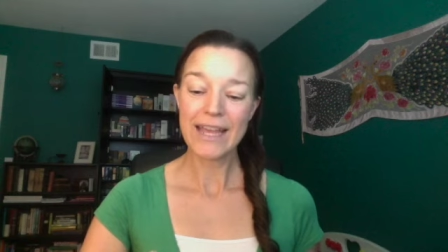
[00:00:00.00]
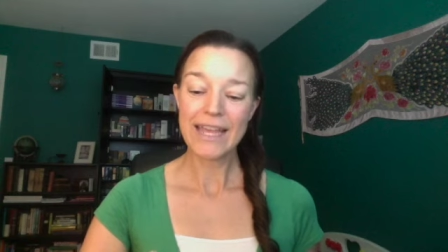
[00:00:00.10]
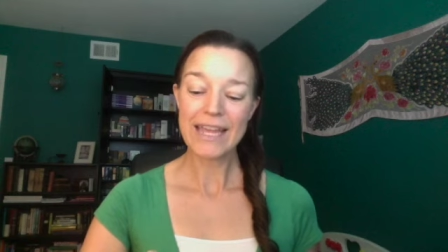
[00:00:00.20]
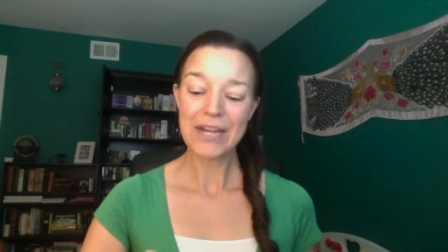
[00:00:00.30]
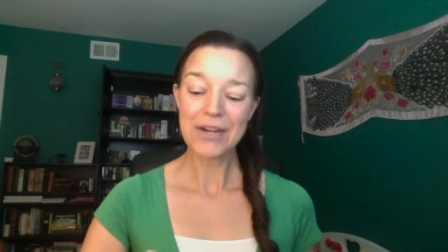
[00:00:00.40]

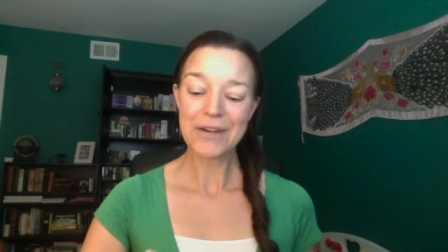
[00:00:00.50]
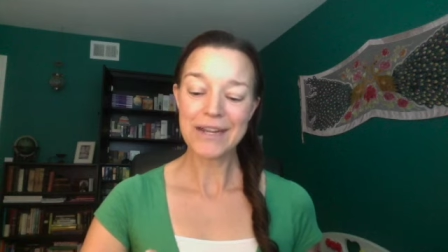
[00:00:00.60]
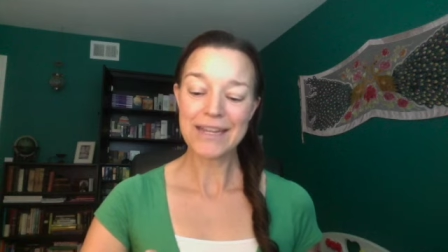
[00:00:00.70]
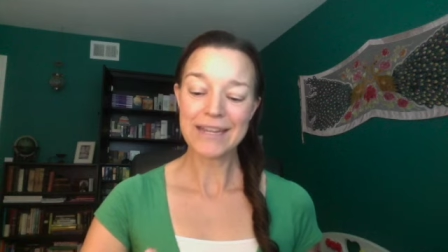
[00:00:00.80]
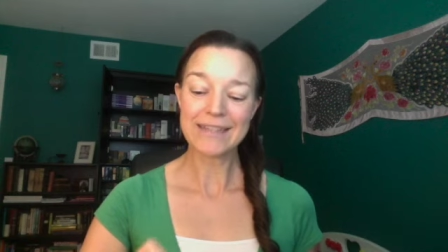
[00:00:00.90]
Here
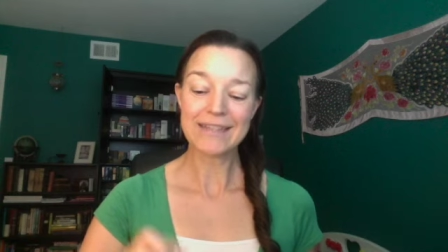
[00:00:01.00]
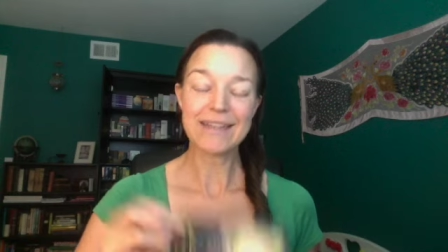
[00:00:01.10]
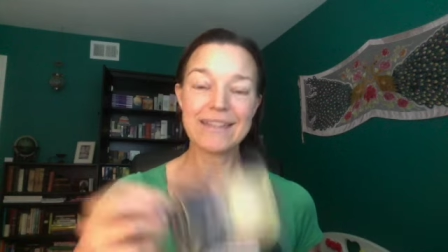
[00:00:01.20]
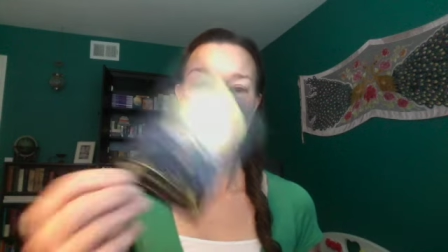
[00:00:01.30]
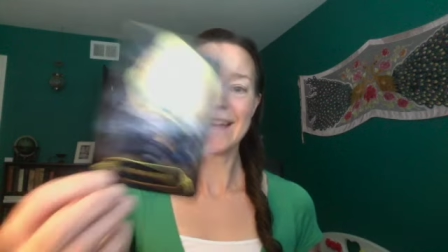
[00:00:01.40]
it is
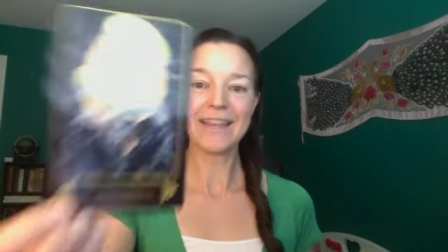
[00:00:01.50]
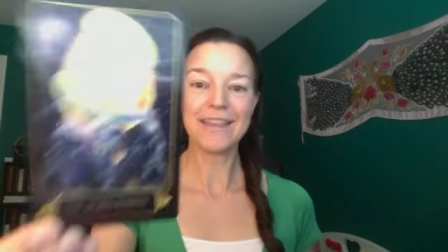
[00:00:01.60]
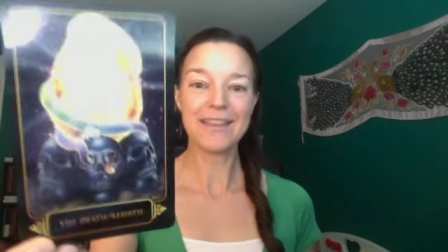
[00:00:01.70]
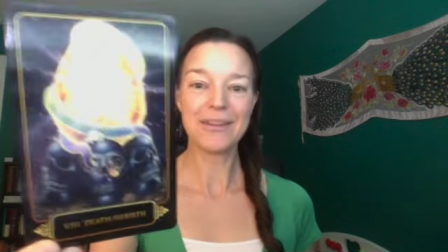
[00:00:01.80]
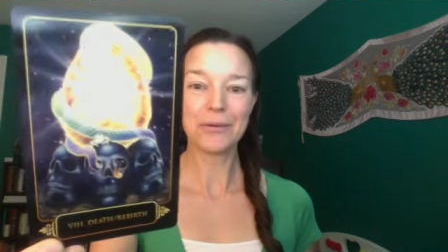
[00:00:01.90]

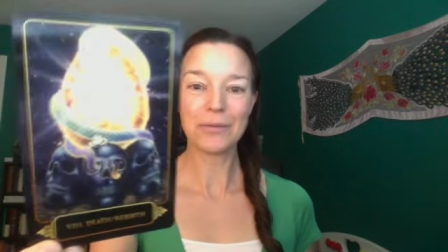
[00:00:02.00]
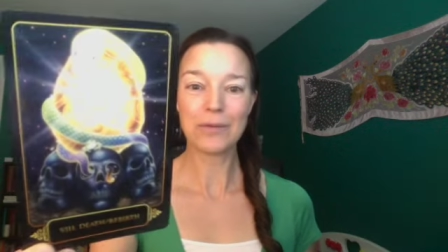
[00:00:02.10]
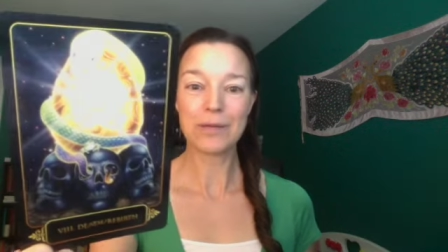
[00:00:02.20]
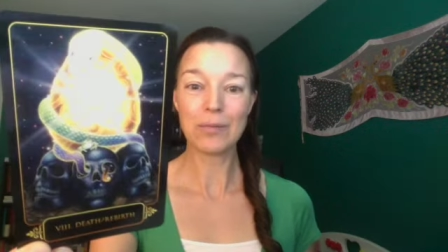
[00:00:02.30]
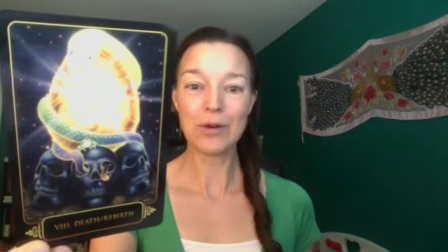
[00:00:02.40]
death,
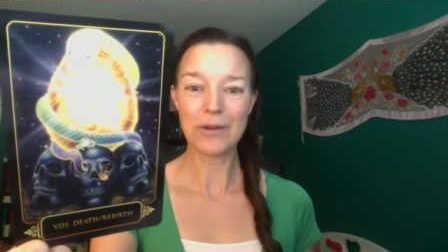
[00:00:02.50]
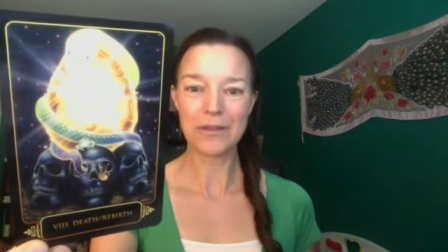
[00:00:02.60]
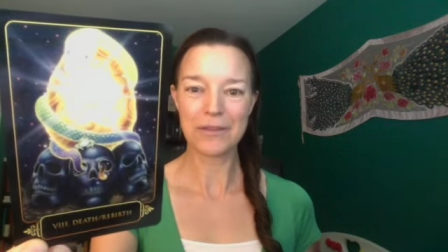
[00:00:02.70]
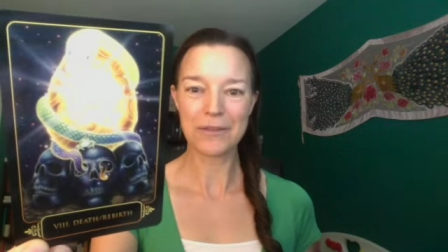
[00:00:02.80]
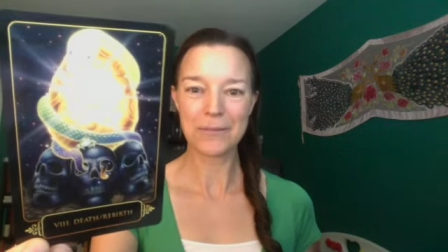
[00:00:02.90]
rebirth.